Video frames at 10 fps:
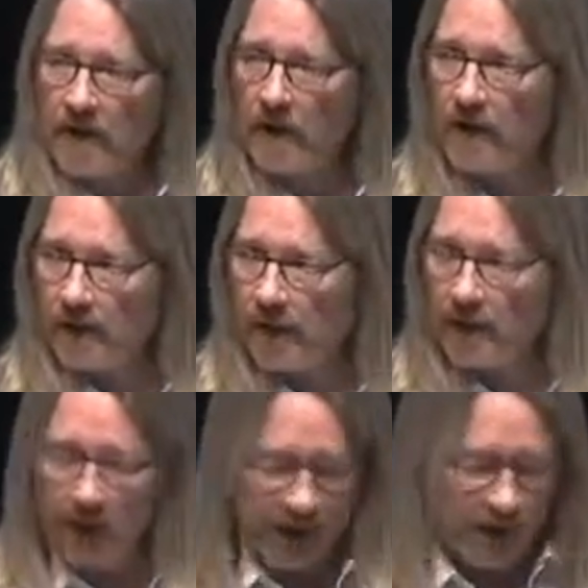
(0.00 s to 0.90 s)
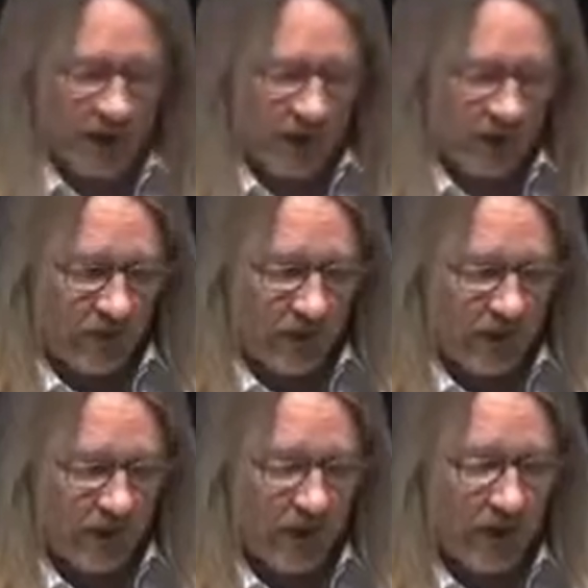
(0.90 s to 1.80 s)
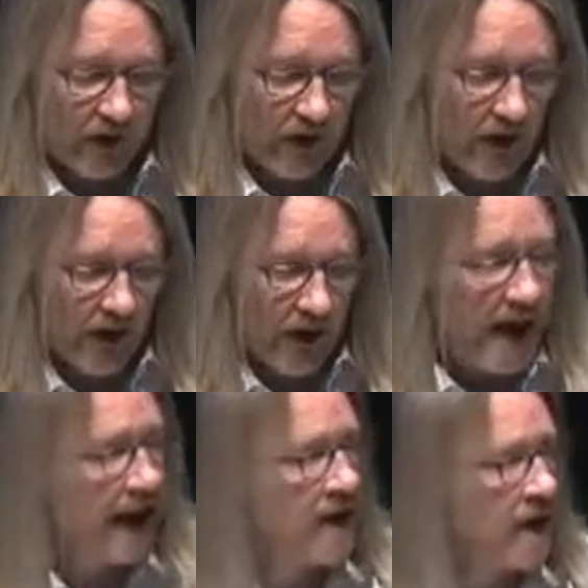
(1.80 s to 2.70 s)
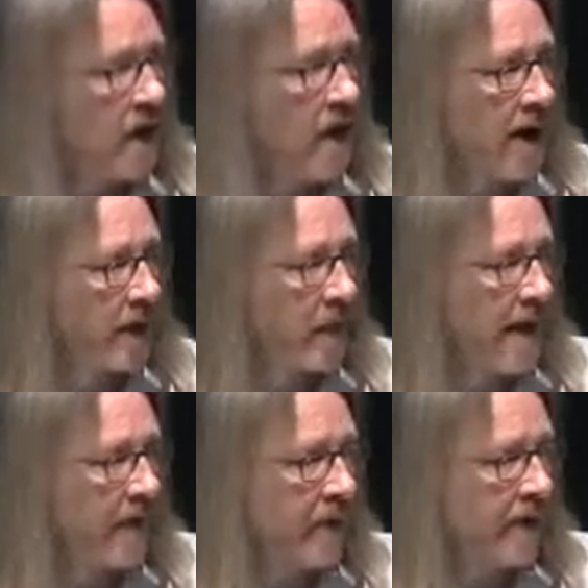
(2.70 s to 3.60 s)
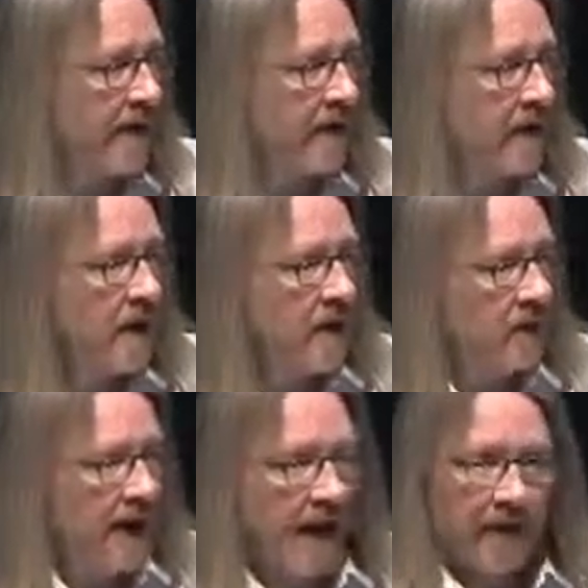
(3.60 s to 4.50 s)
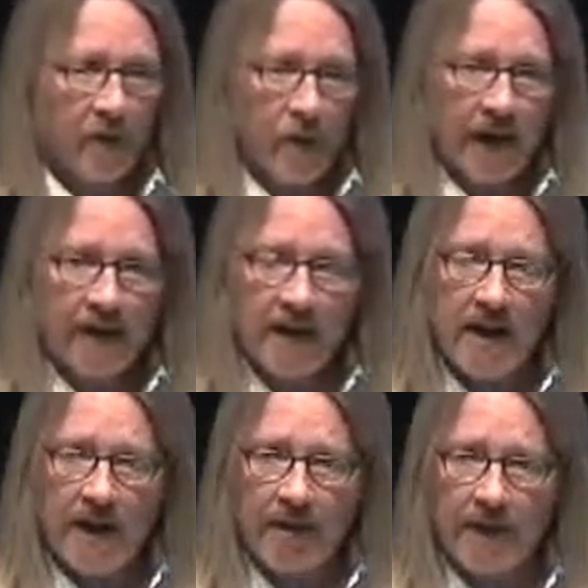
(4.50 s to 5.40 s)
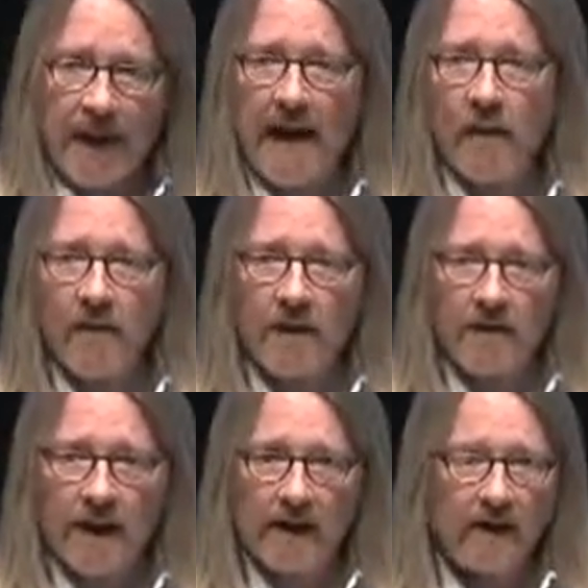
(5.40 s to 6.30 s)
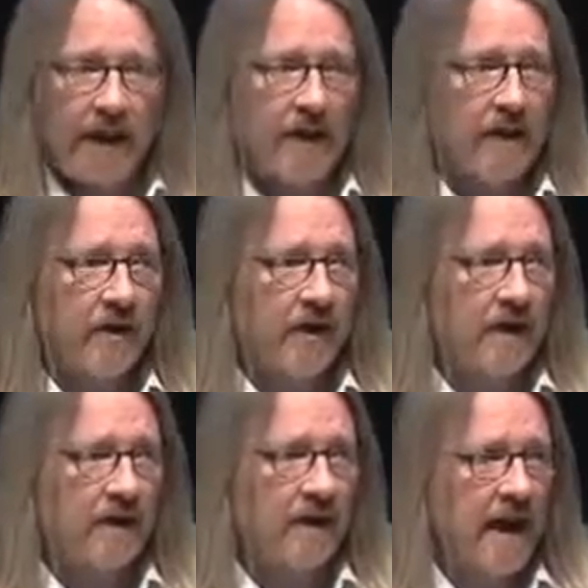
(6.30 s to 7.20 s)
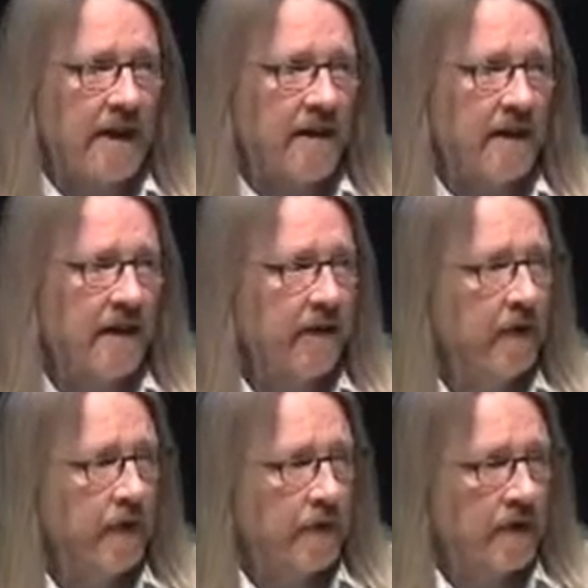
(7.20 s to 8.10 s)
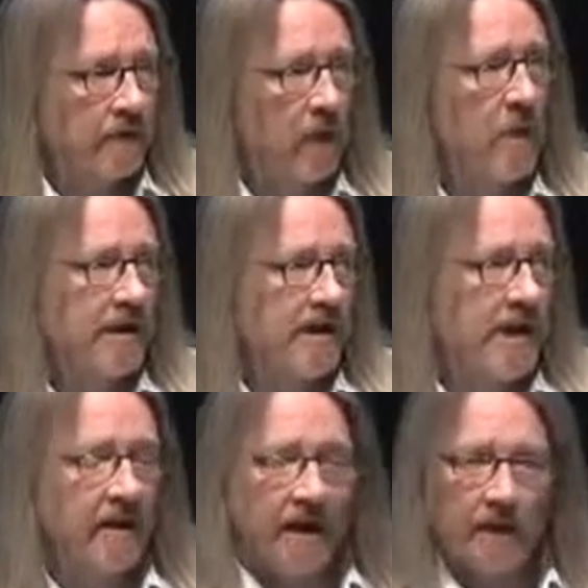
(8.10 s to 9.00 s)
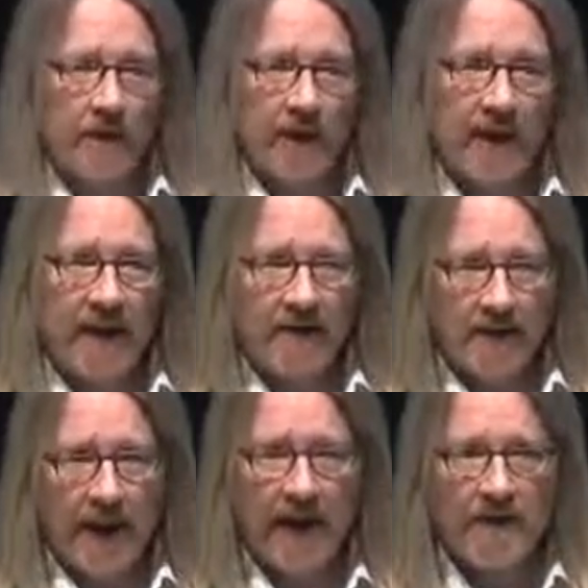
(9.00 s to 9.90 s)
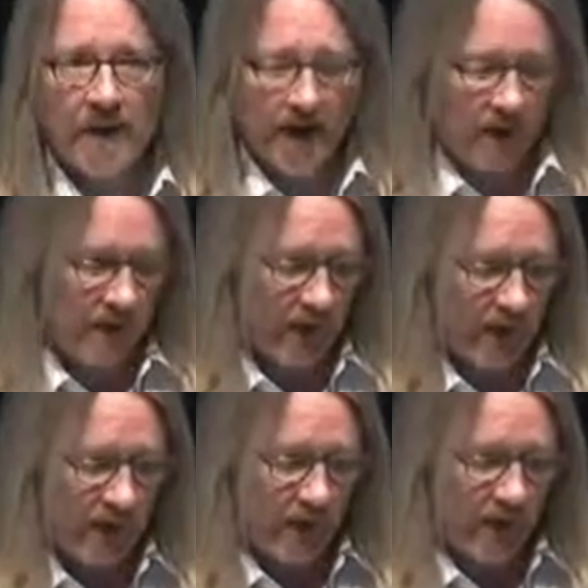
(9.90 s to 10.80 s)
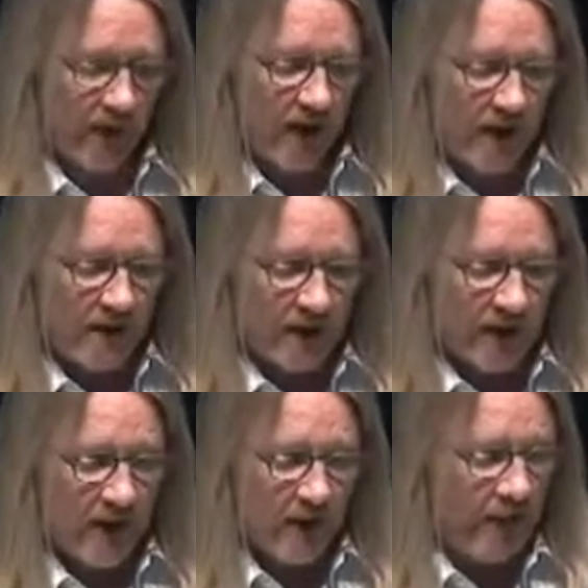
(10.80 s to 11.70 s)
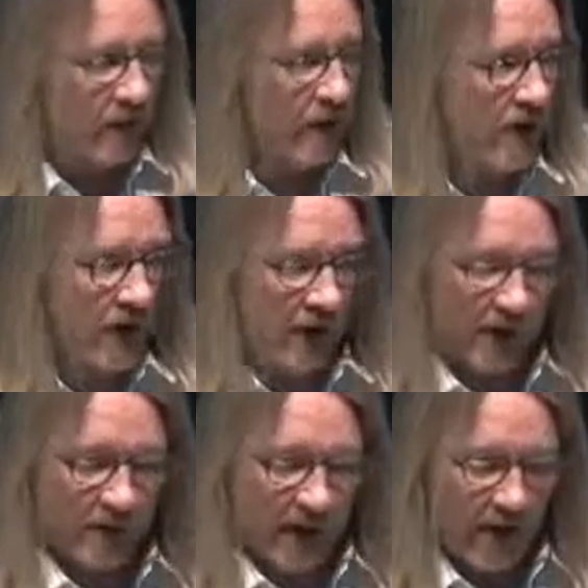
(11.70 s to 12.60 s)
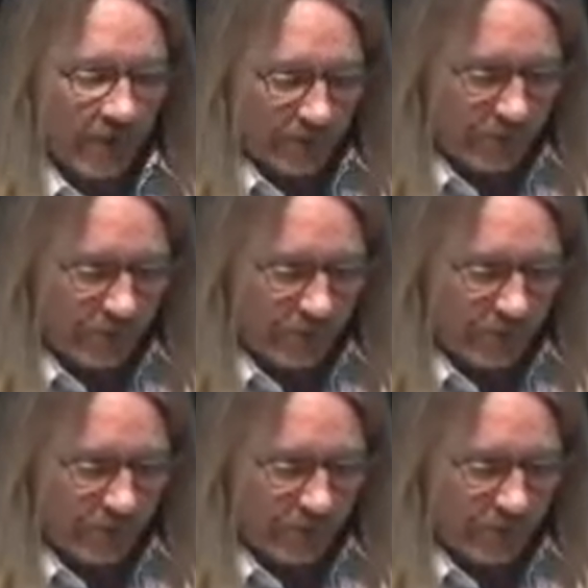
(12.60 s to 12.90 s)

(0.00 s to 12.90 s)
do some manipulations on cells in culture, and so on throughout the weeks. We have a 1-hour section that's designed to give you some more detailed experience, some hands-on experience with some of the topics we're talking about.